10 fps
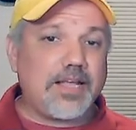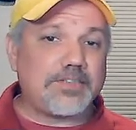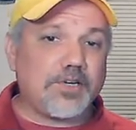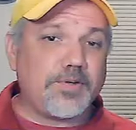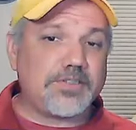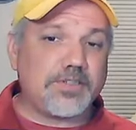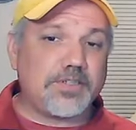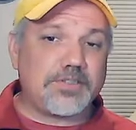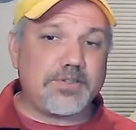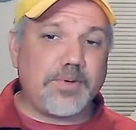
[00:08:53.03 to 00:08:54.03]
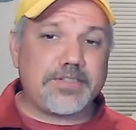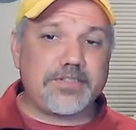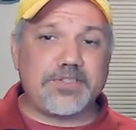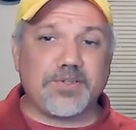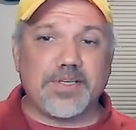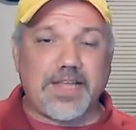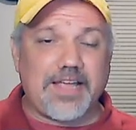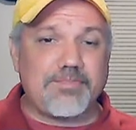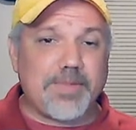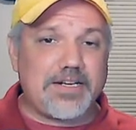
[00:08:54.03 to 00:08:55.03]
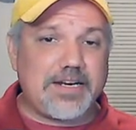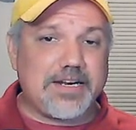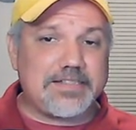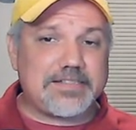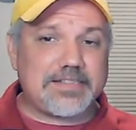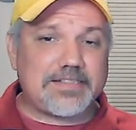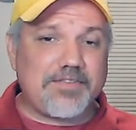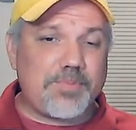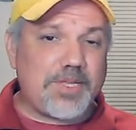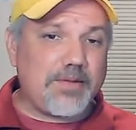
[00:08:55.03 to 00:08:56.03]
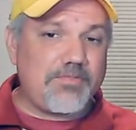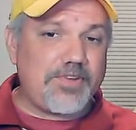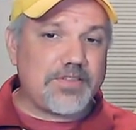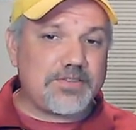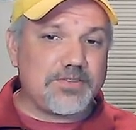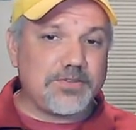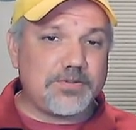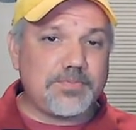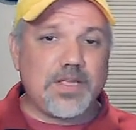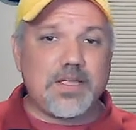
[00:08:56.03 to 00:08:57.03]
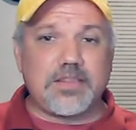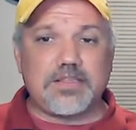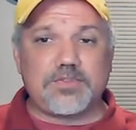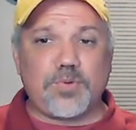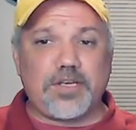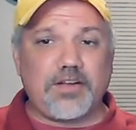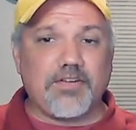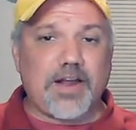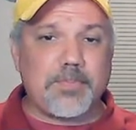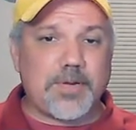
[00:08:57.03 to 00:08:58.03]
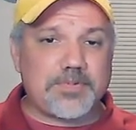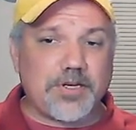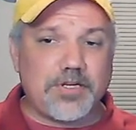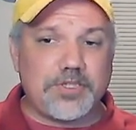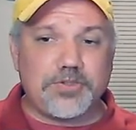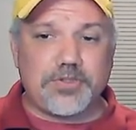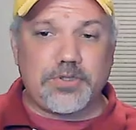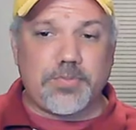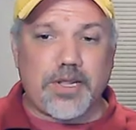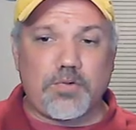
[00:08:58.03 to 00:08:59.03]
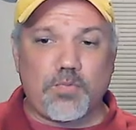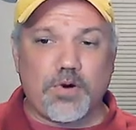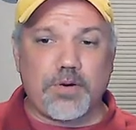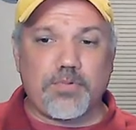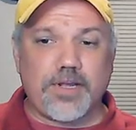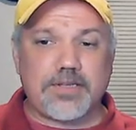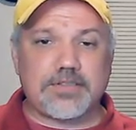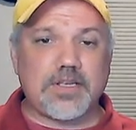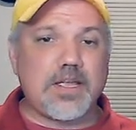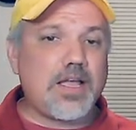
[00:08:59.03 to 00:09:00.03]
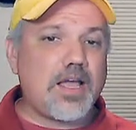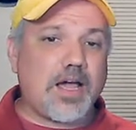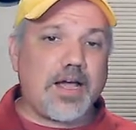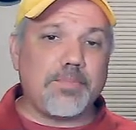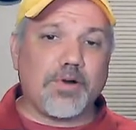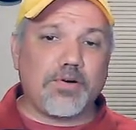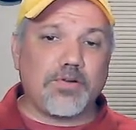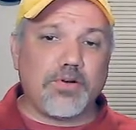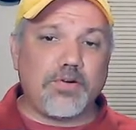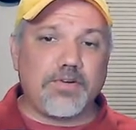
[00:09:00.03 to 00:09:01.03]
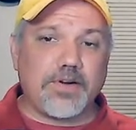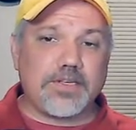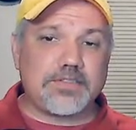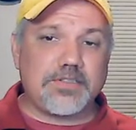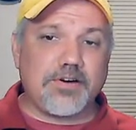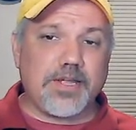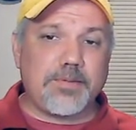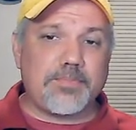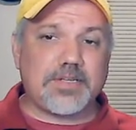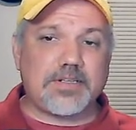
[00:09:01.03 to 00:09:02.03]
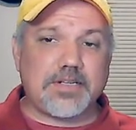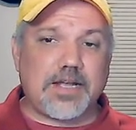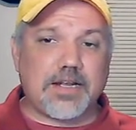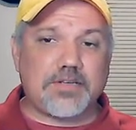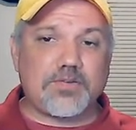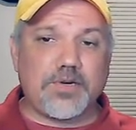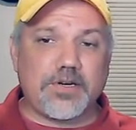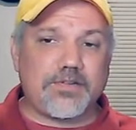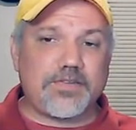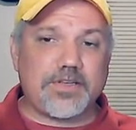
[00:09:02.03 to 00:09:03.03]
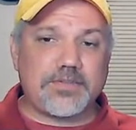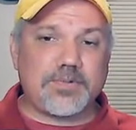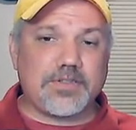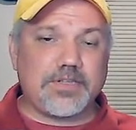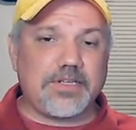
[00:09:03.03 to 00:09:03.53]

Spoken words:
As always, there are two ways to join live Monday nights at 7 p.m. via Zoom, these weekly wrap-ups on YouTube and WordPress. I'm all over Instagram, TikTok, Twitter, Facebook,